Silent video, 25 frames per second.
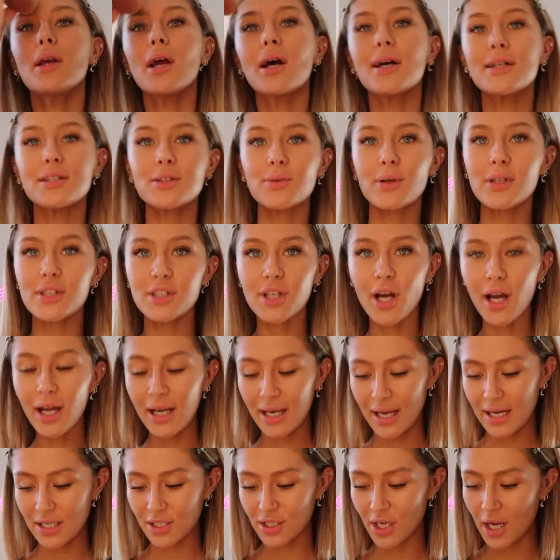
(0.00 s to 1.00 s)
Yeah, so I started
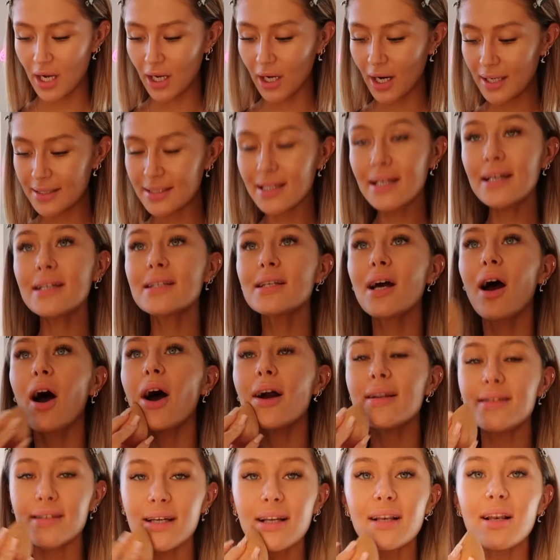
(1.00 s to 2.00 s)
lashing. I did
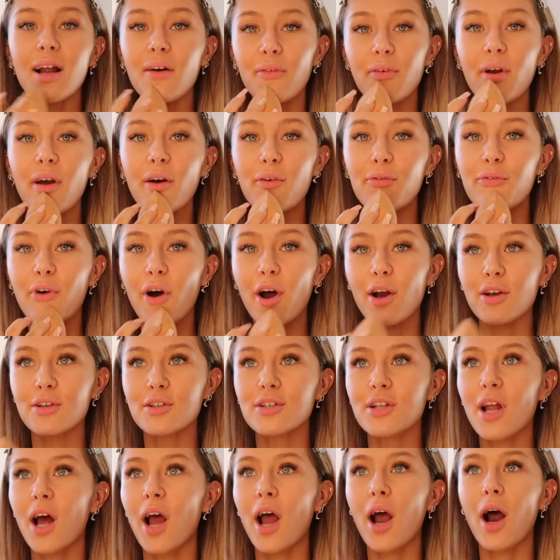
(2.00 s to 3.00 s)
love it at
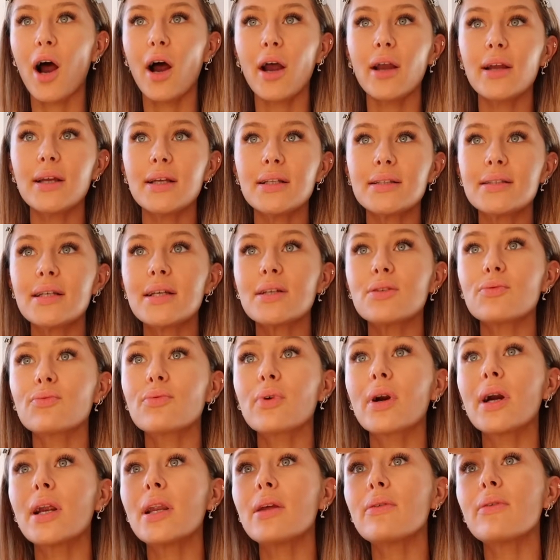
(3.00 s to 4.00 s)
first. Like, I did
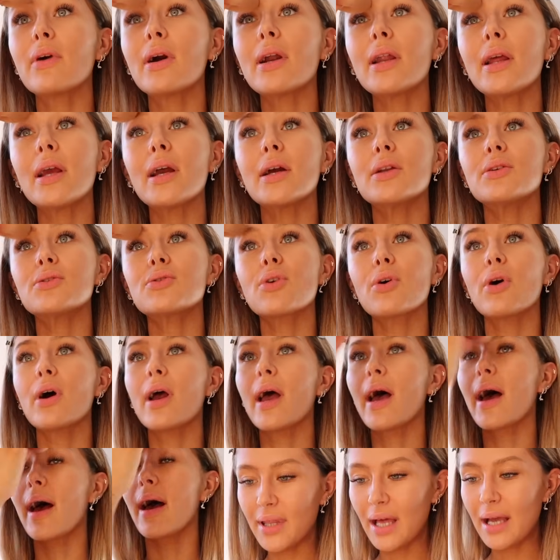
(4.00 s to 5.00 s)
really, really enjoy
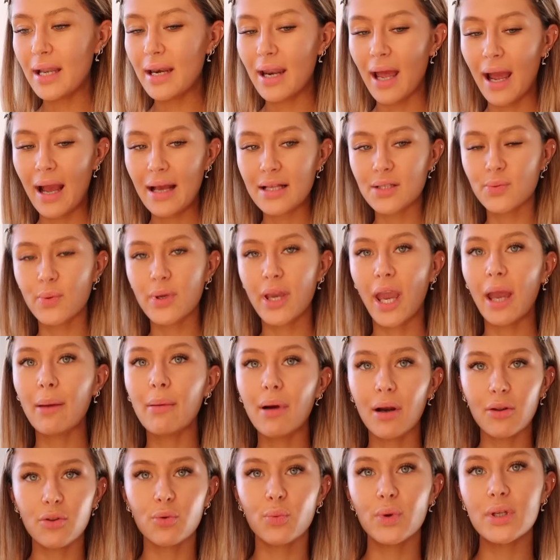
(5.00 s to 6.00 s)
it. Then as we came
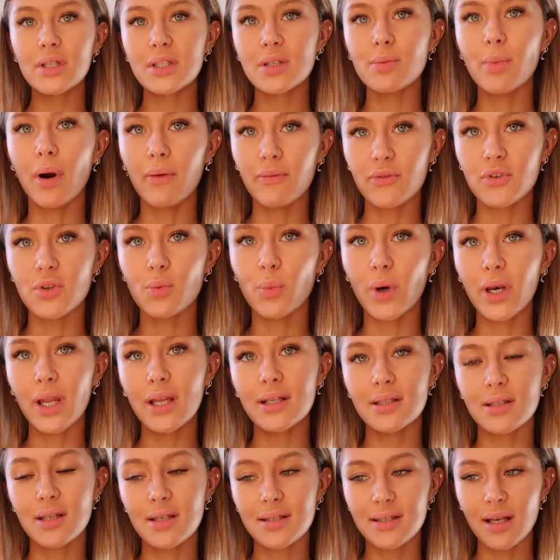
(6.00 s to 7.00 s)
out of the winter months and went
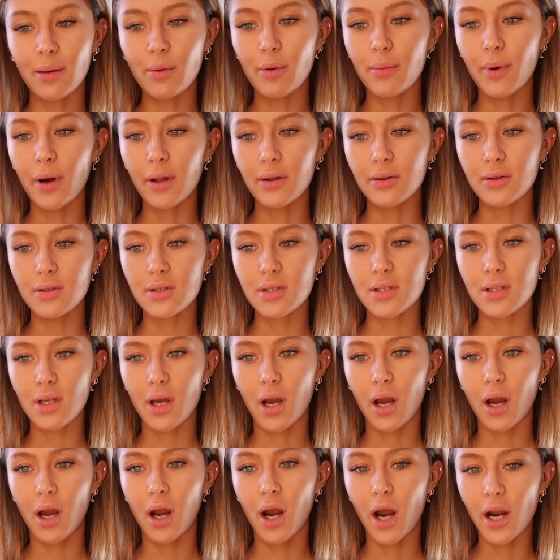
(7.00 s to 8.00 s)
into the summer months,
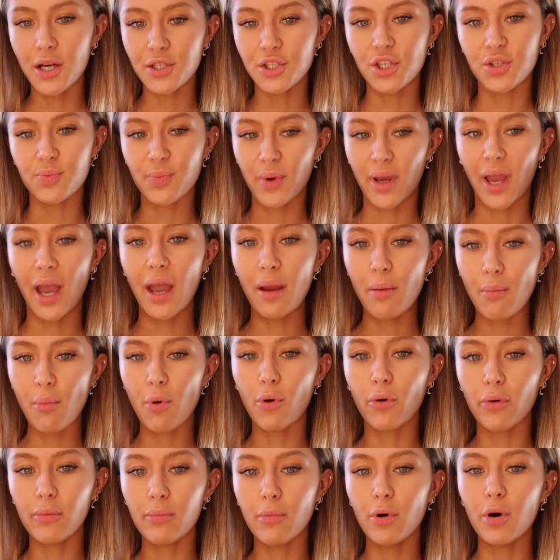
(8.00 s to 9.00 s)
I just became
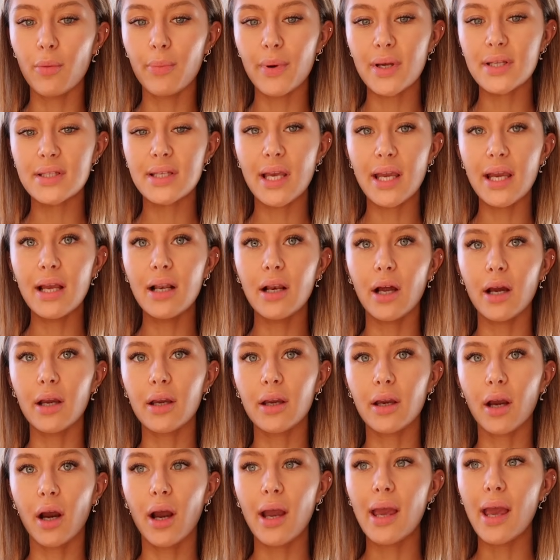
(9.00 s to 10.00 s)
more and more busy.
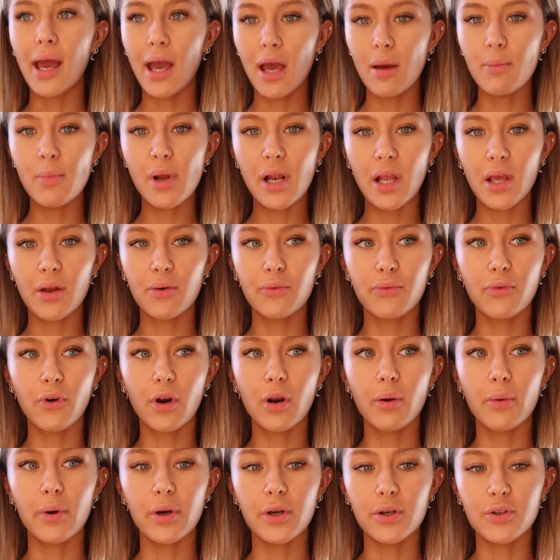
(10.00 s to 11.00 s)
Like, I hit 1 million
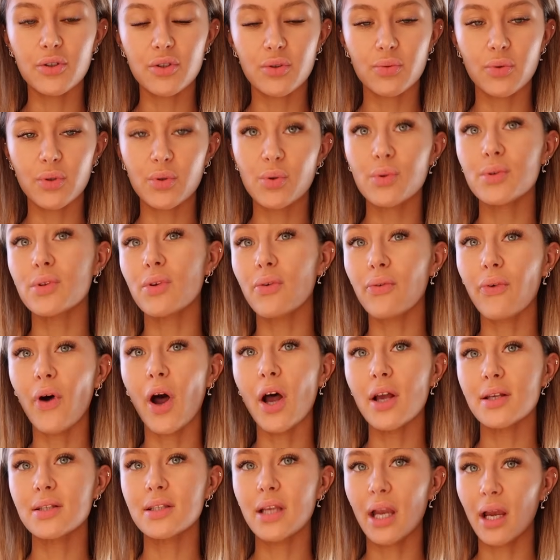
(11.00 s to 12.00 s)
followers, which was the
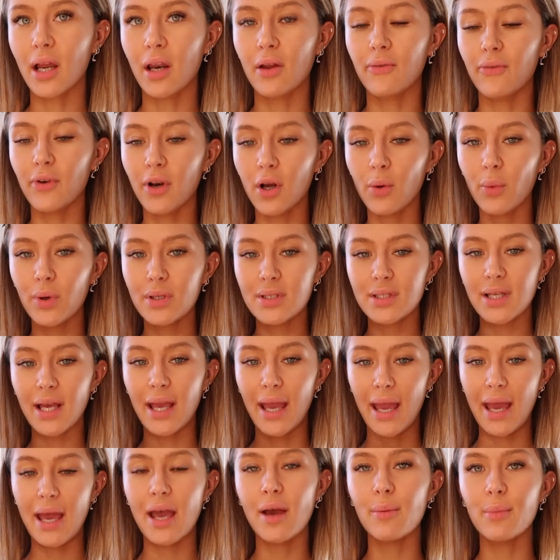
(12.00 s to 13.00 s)
first thing, and I feel like once I
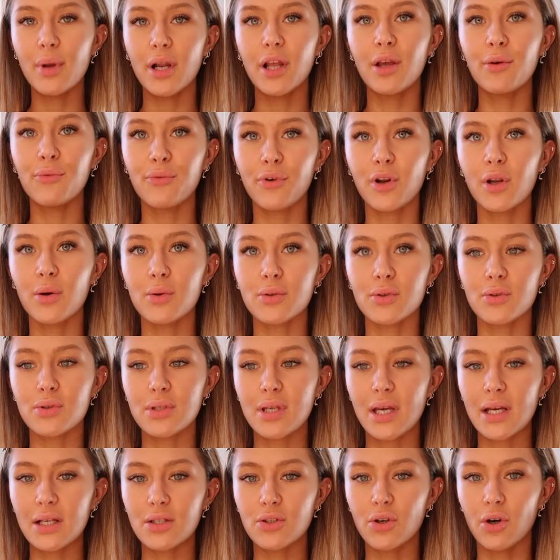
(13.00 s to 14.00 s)
hit 1 million followers on
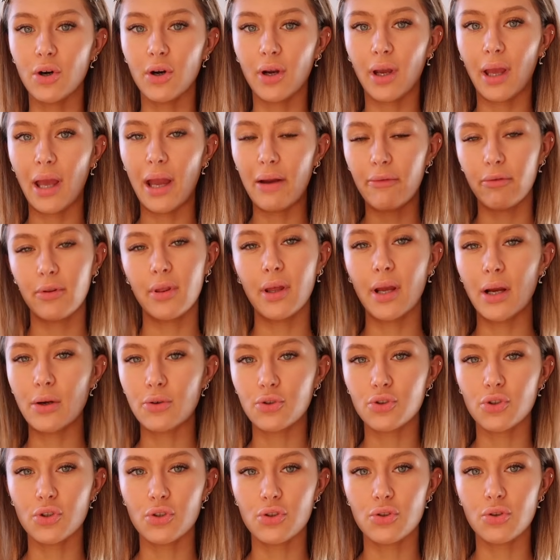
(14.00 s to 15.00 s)
TikTok, everything
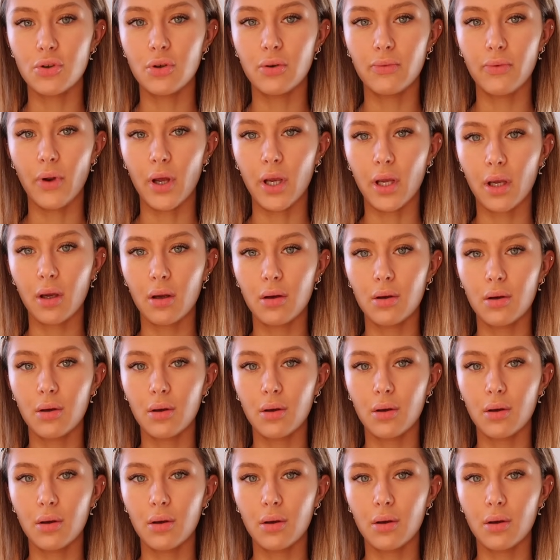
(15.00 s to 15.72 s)
else just sort of like